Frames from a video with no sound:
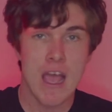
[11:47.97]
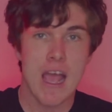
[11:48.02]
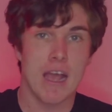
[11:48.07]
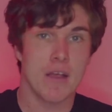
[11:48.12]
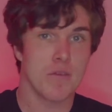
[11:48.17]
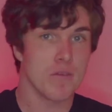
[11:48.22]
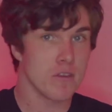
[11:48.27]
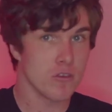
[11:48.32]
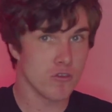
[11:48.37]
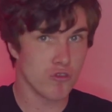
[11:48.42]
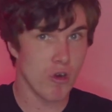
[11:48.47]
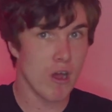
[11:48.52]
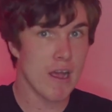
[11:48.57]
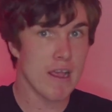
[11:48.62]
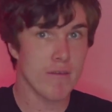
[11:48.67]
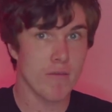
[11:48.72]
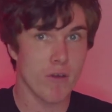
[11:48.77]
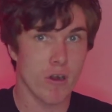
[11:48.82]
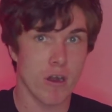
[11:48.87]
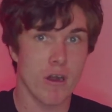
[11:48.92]
and the
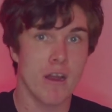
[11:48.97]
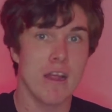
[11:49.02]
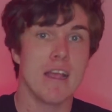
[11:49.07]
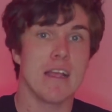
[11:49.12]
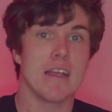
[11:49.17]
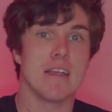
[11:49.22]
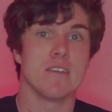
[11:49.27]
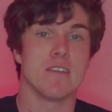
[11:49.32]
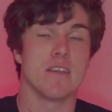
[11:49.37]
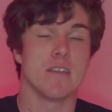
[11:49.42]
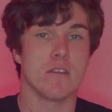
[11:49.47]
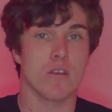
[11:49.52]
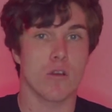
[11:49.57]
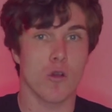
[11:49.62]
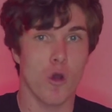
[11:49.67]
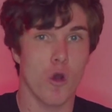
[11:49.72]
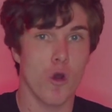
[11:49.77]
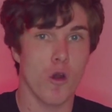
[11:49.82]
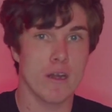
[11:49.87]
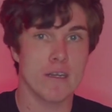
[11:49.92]
driver is in the
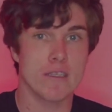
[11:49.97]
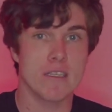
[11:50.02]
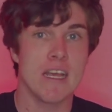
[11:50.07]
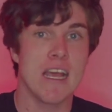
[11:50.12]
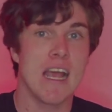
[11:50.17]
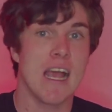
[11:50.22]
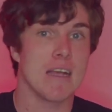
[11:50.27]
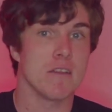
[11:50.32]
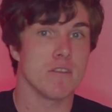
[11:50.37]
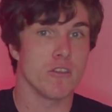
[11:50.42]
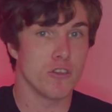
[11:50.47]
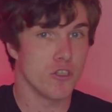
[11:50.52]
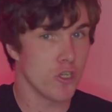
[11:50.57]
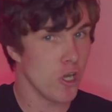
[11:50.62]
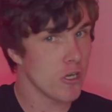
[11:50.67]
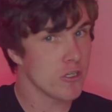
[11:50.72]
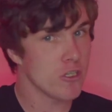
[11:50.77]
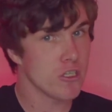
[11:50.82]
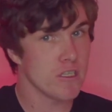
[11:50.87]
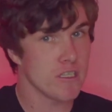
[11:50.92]
court and the
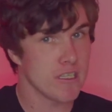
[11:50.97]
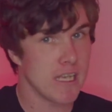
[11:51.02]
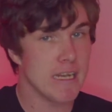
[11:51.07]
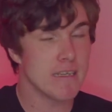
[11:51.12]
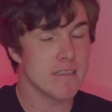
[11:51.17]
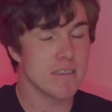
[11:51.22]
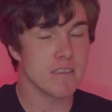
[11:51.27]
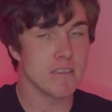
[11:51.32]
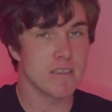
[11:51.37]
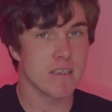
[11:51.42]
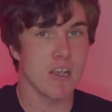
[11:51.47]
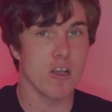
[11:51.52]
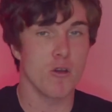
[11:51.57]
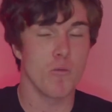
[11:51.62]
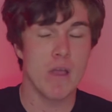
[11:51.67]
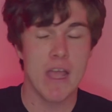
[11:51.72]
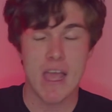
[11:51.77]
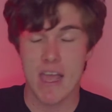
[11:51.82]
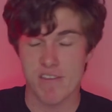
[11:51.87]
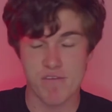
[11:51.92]
judge is sentencing
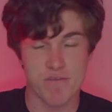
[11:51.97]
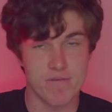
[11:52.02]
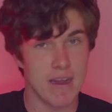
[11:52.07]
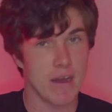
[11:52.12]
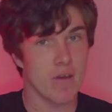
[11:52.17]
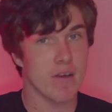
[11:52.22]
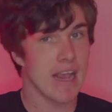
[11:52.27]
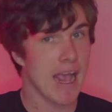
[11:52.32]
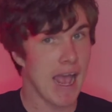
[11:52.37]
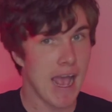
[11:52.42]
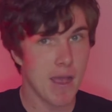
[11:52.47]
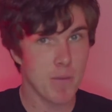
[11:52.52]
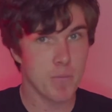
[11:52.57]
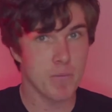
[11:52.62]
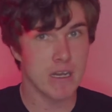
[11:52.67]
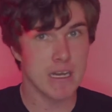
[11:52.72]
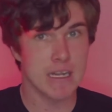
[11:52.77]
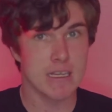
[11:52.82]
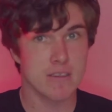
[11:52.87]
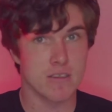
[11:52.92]
him and very
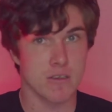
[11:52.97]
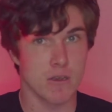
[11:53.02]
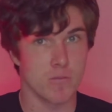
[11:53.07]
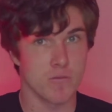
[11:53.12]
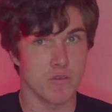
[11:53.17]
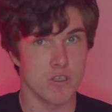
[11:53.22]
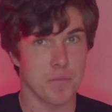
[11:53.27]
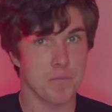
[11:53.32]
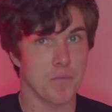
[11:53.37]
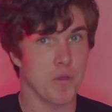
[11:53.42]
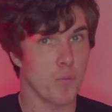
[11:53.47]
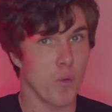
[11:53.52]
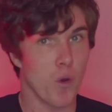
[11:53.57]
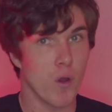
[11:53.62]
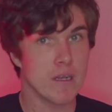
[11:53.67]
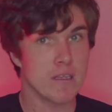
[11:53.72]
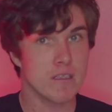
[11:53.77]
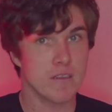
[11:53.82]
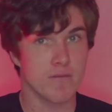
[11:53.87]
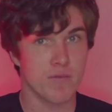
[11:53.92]
aptly sums up the
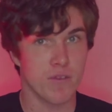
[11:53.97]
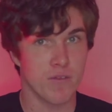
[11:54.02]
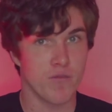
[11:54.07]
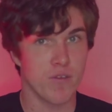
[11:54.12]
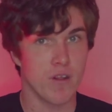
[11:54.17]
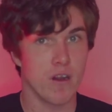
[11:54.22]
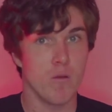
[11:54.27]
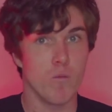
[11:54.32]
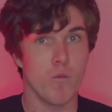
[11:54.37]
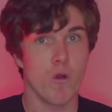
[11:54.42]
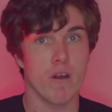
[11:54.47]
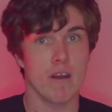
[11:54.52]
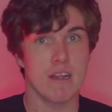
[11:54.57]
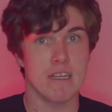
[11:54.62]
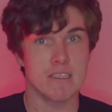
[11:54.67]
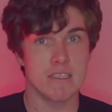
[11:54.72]
point of the film where he